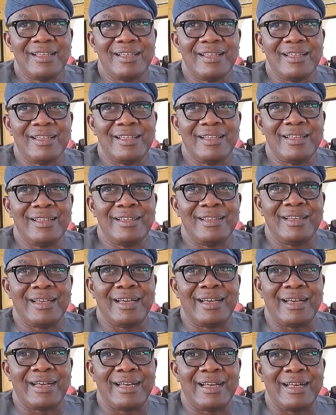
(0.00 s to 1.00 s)

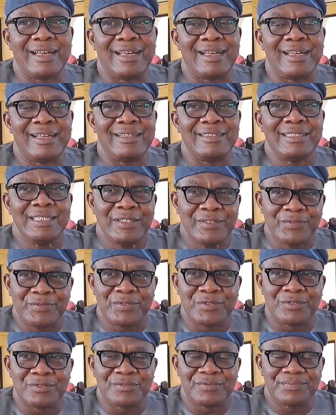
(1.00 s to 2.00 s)

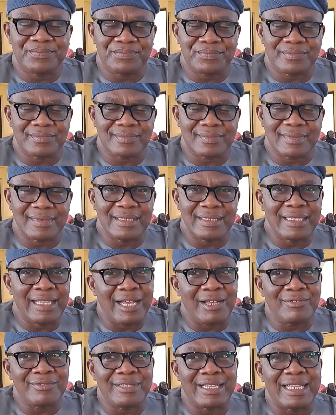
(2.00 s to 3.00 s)
Even
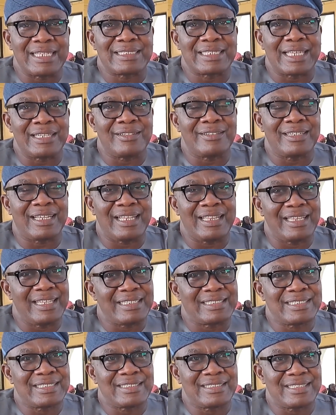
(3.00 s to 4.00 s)
now, there's another
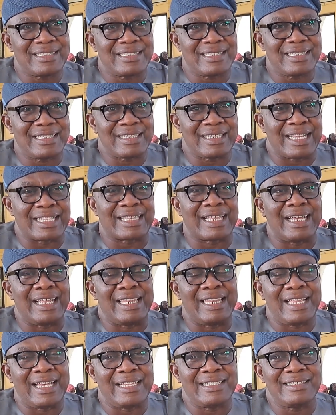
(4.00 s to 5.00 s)
lesson that I
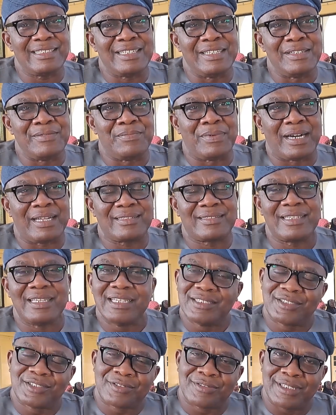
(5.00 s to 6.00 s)
learned about
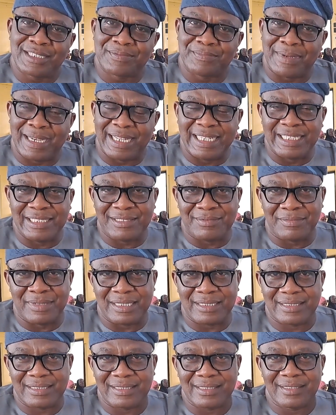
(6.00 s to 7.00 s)
stress
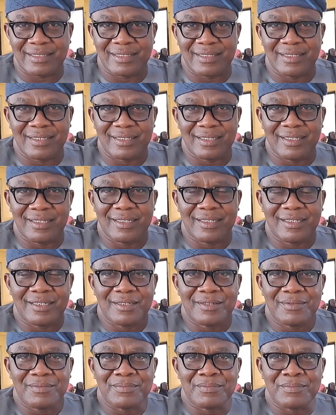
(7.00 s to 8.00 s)
management.
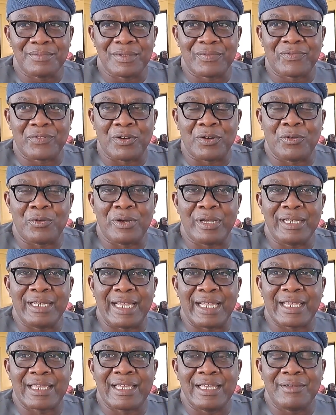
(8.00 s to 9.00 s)
Before, when
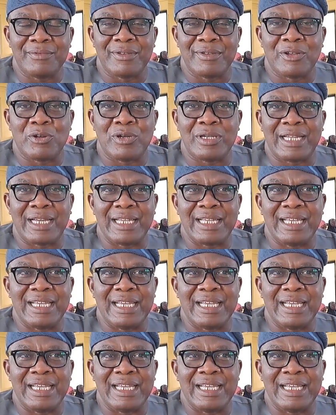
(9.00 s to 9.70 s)
I came here, when I